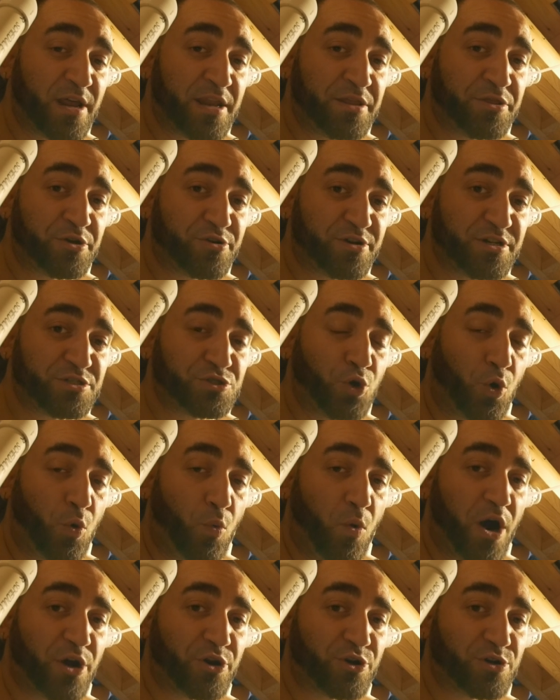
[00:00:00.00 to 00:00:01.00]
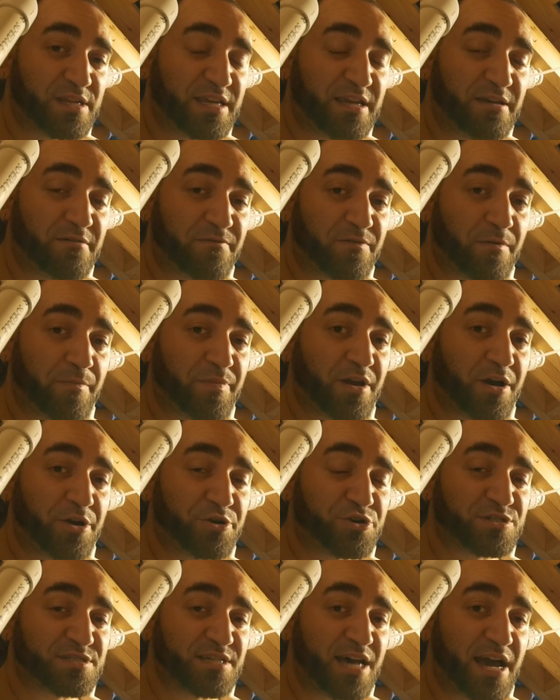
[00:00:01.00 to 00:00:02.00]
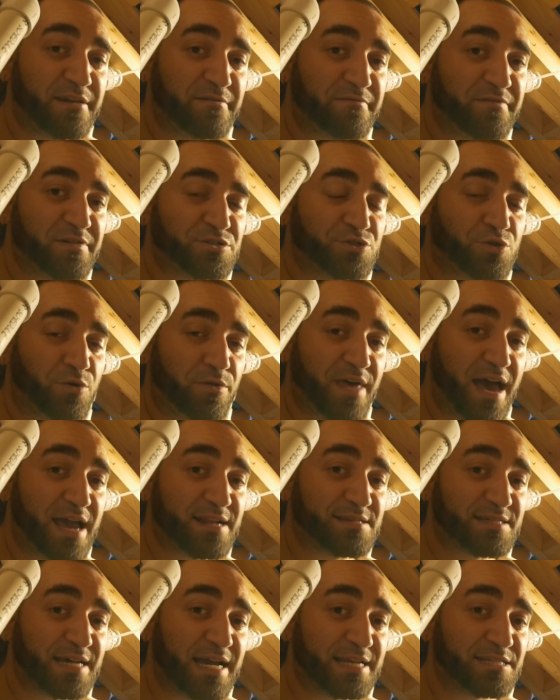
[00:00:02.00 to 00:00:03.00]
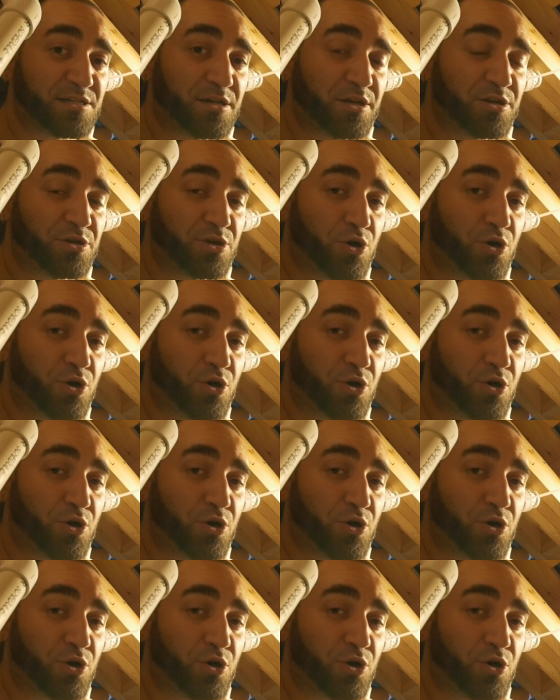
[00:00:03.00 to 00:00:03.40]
and there is no water leaking from the underside of it. So that side's good to